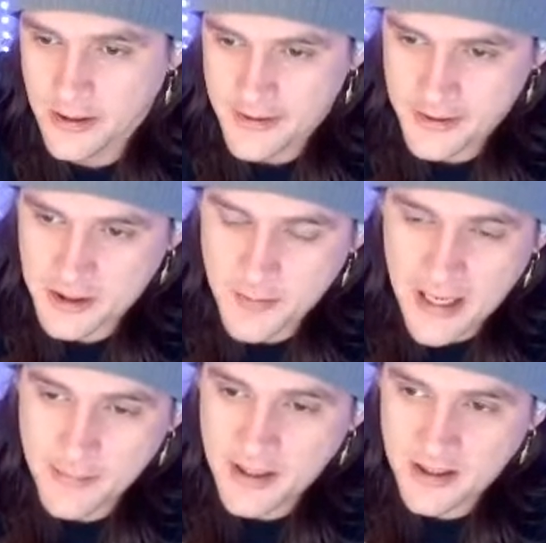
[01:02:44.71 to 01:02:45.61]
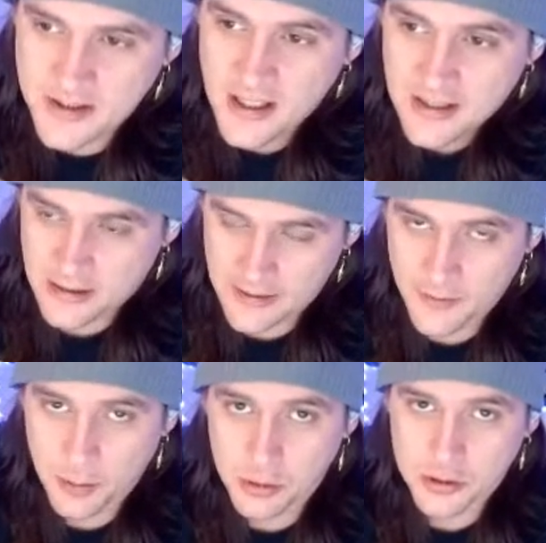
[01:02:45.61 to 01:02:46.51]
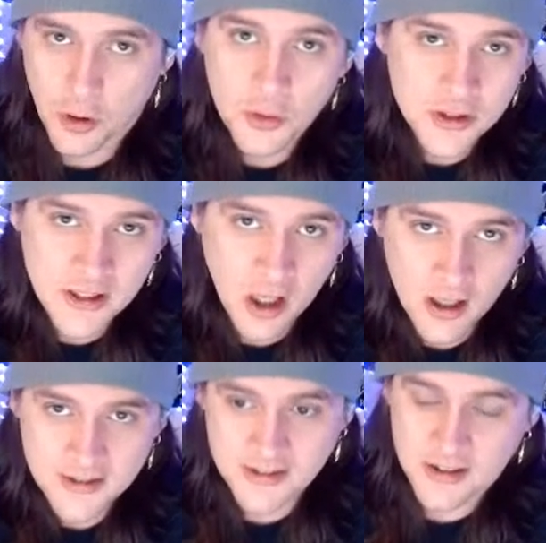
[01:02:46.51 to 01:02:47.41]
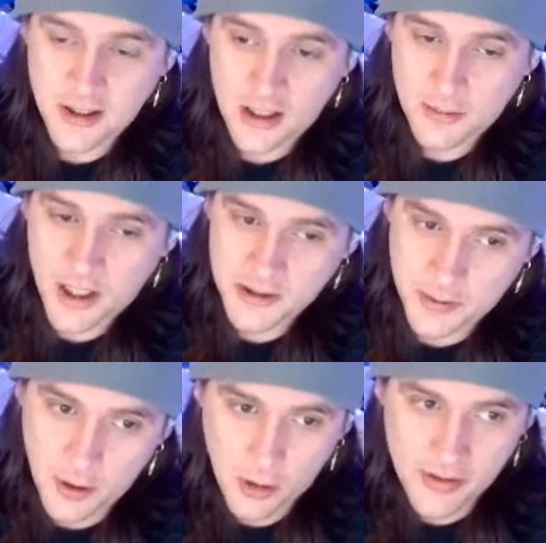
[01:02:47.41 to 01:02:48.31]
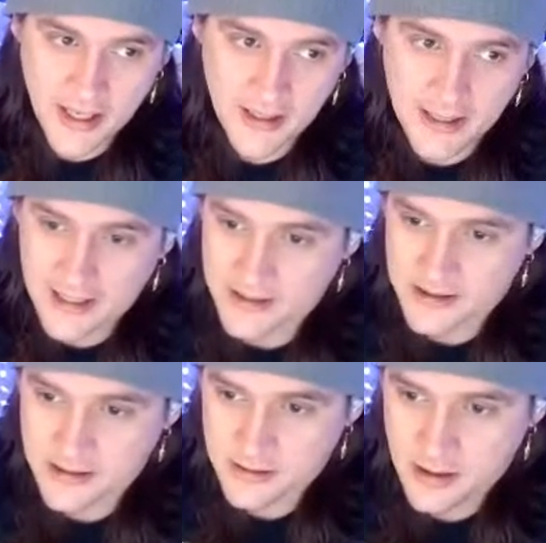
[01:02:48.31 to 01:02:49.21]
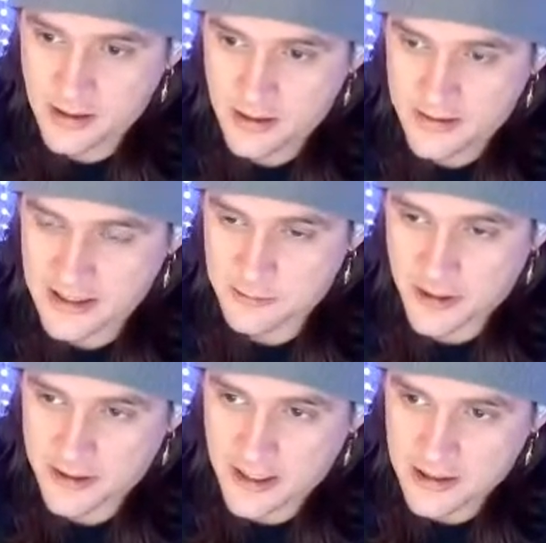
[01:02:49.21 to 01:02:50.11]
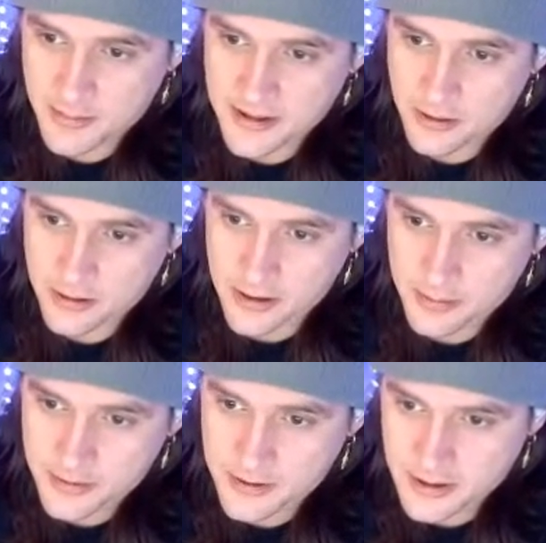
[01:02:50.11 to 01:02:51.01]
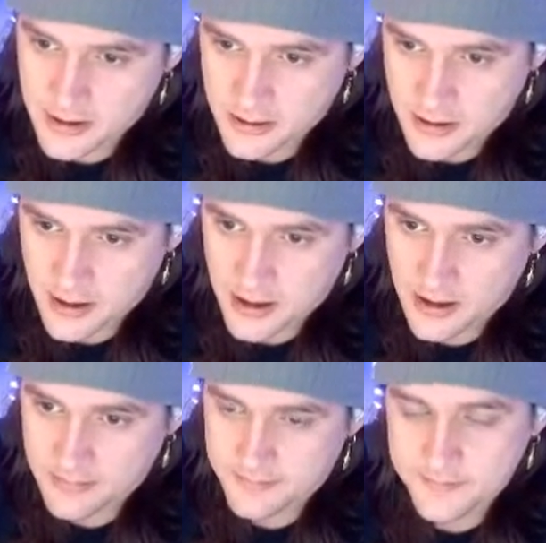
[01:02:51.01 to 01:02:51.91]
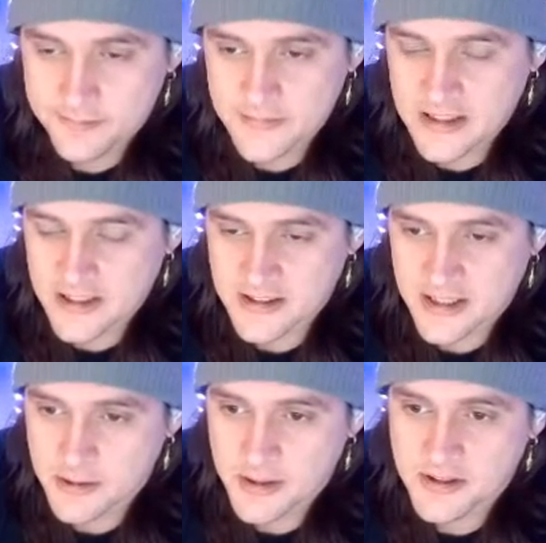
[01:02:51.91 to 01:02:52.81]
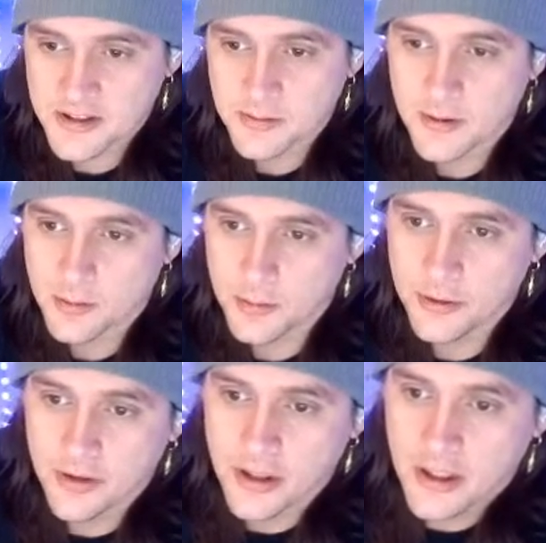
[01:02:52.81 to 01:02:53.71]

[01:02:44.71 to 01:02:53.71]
They're just mad because Liverpool's only loss is to Tottenham Hotspur. Hold that, Allison. That's why you're not the best goalkeeper in the league. That doesn't actually make sense, but we'll move.